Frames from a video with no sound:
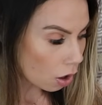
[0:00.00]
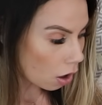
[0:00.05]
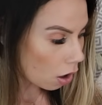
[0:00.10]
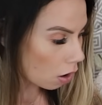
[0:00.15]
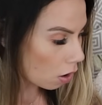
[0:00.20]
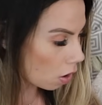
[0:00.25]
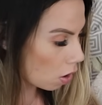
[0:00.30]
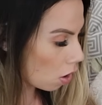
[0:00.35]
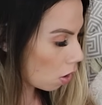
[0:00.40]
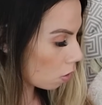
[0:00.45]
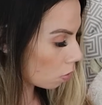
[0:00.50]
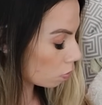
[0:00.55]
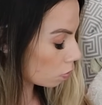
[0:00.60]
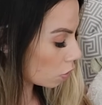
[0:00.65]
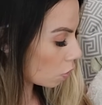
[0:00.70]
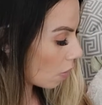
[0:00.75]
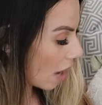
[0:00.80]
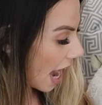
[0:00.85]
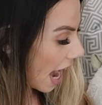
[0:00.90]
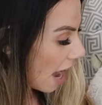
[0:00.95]
Oh, you
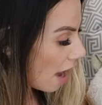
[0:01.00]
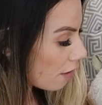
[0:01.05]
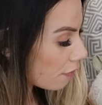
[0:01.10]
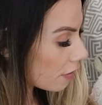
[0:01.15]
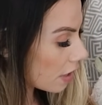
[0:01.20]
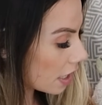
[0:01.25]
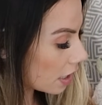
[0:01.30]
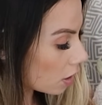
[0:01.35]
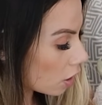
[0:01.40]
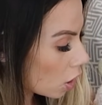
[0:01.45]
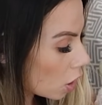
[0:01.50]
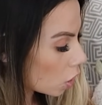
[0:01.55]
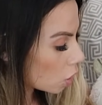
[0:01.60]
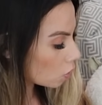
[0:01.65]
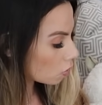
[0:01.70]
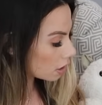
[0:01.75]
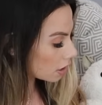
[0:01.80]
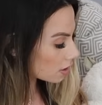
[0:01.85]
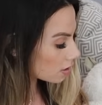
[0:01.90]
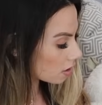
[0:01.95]
haven't? You
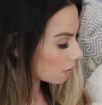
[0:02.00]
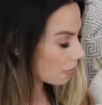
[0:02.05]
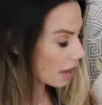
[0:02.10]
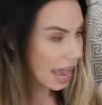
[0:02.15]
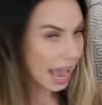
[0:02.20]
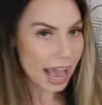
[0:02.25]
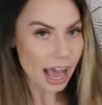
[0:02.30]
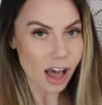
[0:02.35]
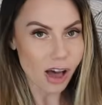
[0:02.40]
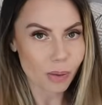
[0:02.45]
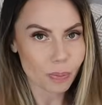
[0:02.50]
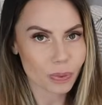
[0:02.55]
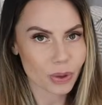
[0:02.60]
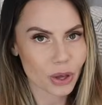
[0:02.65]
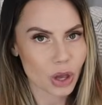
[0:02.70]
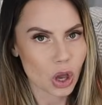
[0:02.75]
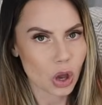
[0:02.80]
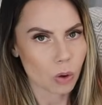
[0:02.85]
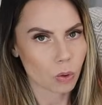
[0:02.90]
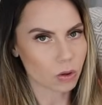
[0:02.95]
need some help?
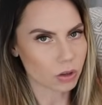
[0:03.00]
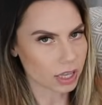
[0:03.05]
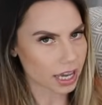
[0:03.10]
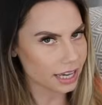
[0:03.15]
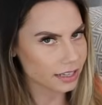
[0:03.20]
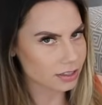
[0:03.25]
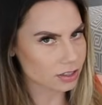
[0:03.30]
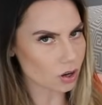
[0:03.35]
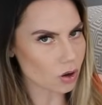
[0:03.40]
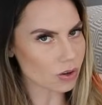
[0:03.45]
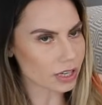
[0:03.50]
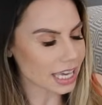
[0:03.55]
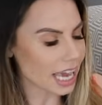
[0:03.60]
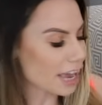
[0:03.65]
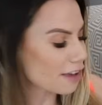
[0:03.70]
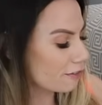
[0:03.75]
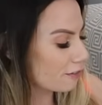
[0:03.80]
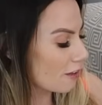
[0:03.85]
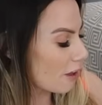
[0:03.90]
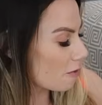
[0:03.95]
Well, that's okay,
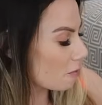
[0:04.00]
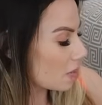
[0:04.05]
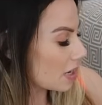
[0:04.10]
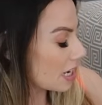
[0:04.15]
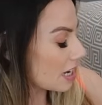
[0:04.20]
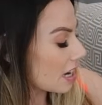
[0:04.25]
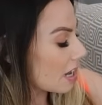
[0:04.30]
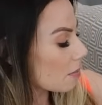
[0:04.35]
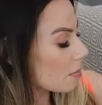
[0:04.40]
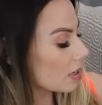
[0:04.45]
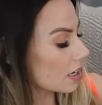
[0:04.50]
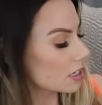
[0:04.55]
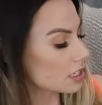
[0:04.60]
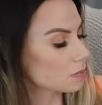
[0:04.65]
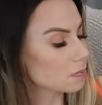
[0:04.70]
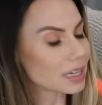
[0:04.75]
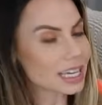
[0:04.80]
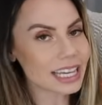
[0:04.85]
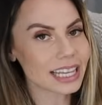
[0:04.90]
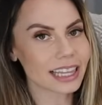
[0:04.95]
Fluffbean, because
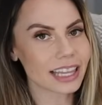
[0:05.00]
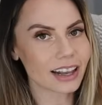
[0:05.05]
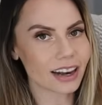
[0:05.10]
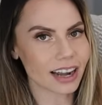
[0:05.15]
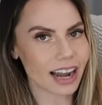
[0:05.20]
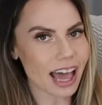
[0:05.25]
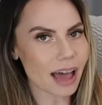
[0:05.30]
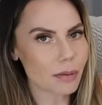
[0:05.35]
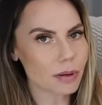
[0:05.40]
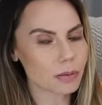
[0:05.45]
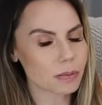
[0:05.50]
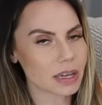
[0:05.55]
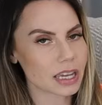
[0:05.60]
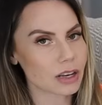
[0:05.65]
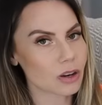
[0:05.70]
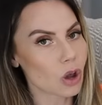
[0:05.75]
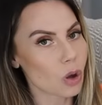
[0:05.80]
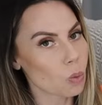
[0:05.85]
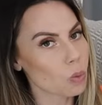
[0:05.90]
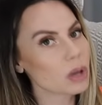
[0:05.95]
me and little Llamabean,
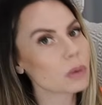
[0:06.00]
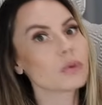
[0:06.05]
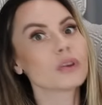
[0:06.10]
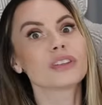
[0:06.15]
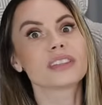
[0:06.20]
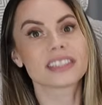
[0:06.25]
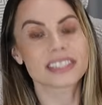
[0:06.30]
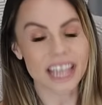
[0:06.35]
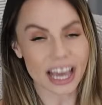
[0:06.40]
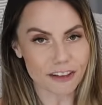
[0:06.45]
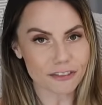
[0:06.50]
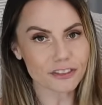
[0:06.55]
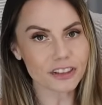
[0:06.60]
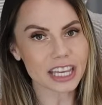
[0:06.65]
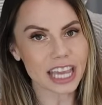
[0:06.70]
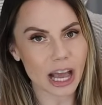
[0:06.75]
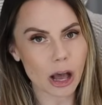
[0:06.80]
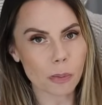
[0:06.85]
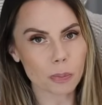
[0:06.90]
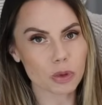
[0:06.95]
we will definitely
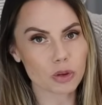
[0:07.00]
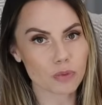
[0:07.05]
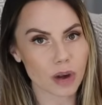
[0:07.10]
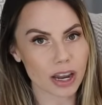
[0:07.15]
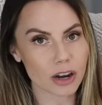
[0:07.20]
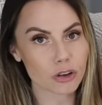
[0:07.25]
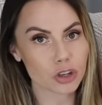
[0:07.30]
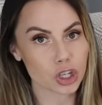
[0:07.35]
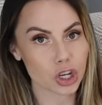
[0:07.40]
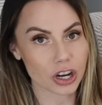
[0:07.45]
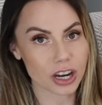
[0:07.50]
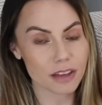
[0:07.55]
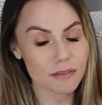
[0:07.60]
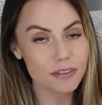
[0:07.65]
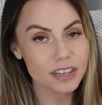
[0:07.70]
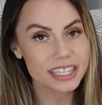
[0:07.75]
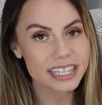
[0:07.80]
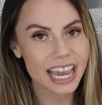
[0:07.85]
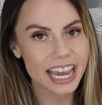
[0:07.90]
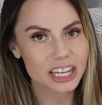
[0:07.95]
help you write up your
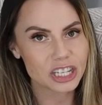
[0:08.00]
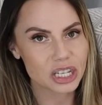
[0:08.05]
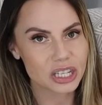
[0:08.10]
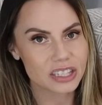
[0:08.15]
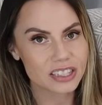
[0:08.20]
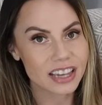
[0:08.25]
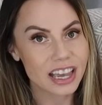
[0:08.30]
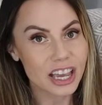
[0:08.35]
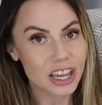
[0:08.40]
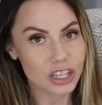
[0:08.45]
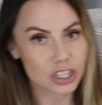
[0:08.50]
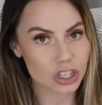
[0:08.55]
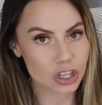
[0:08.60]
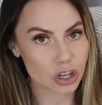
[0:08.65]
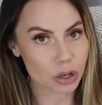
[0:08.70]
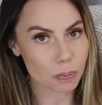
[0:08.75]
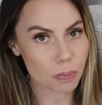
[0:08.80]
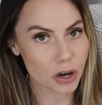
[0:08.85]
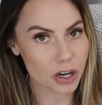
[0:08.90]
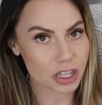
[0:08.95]
invitations to your
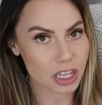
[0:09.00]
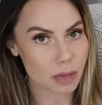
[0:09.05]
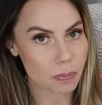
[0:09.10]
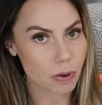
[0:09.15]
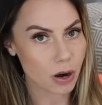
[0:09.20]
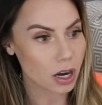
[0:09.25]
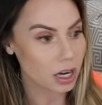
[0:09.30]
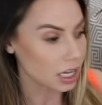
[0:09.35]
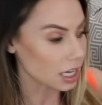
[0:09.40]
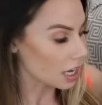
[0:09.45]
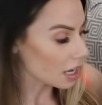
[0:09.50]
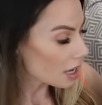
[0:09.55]
birthday party.